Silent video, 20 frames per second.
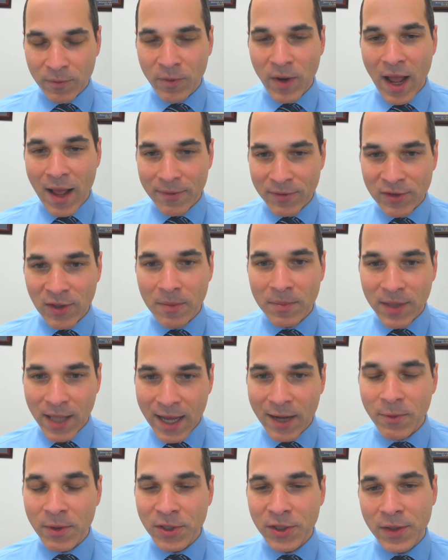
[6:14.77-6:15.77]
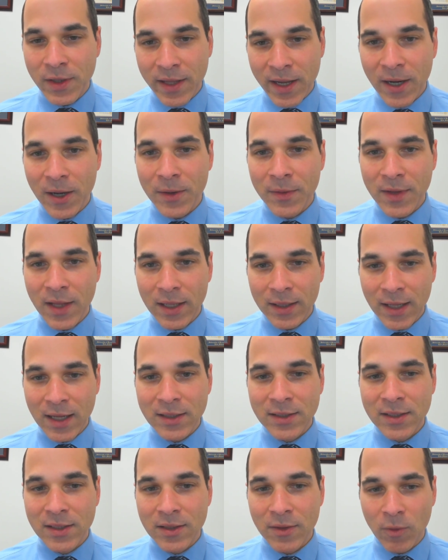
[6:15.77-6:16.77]
have some language in there that
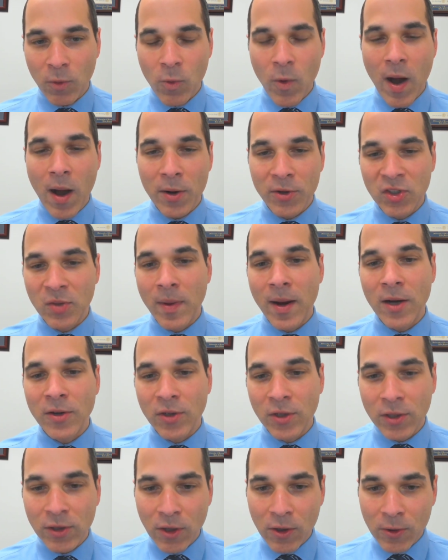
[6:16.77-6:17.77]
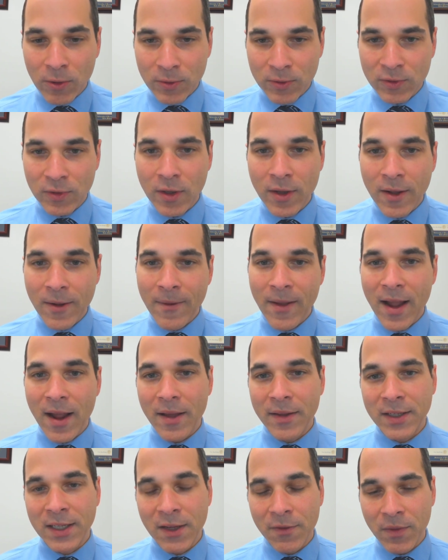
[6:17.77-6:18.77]
requires the buyer to close
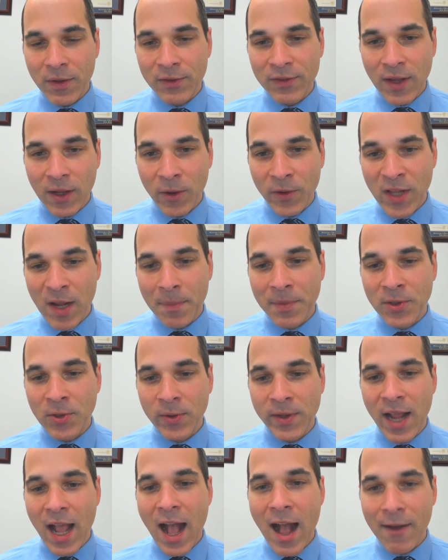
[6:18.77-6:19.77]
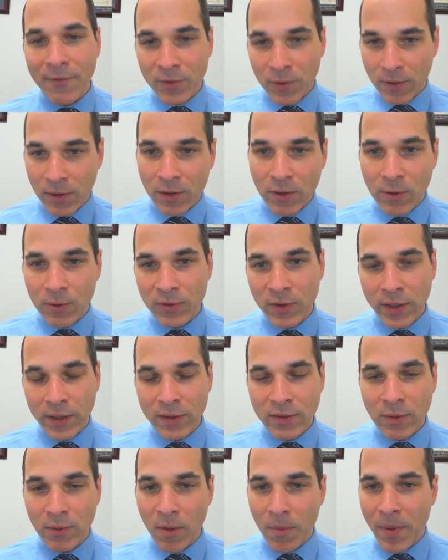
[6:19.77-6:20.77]
and give the seller the opportunity after the
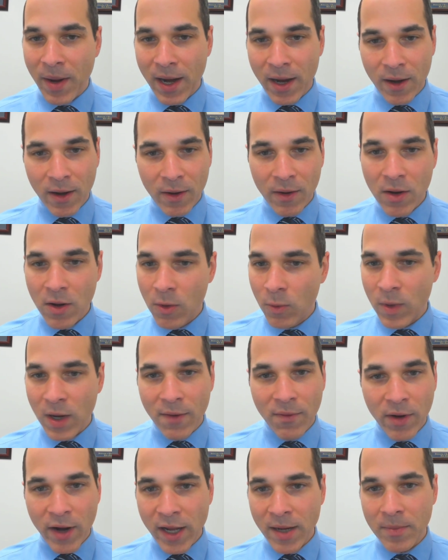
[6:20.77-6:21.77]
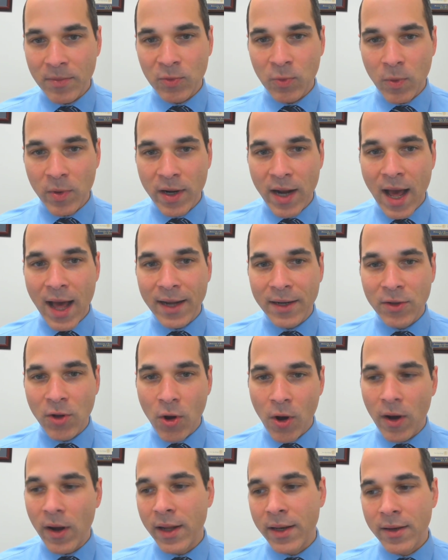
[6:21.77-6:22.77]
closing to repair whatever items were not
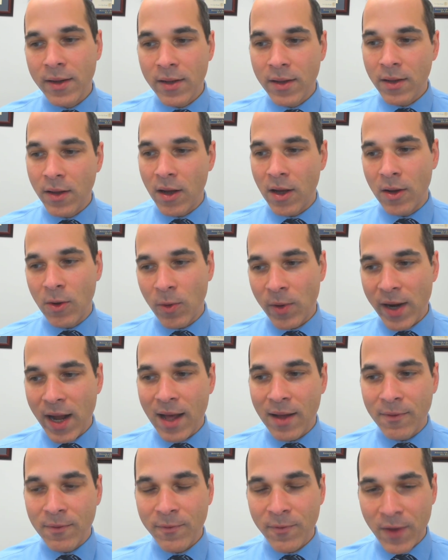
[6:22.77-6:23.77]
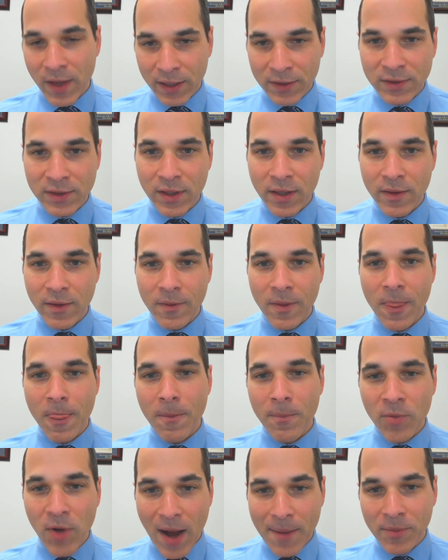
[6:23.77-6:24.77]
caught or not fixed
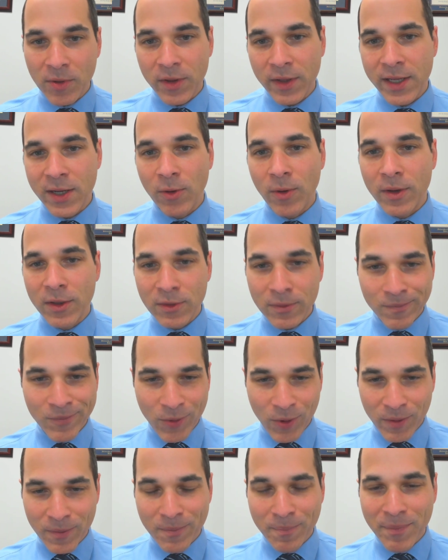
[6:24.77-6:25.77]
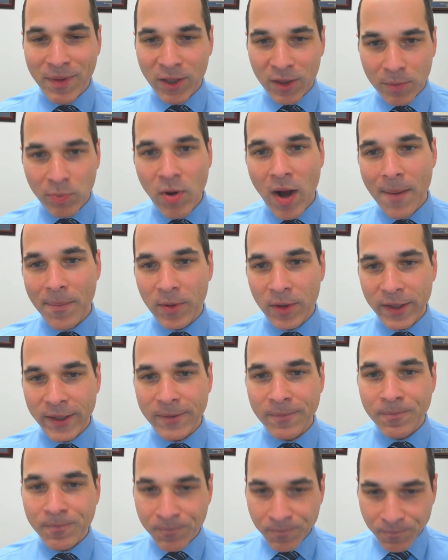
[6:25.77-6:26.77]
properly or built properly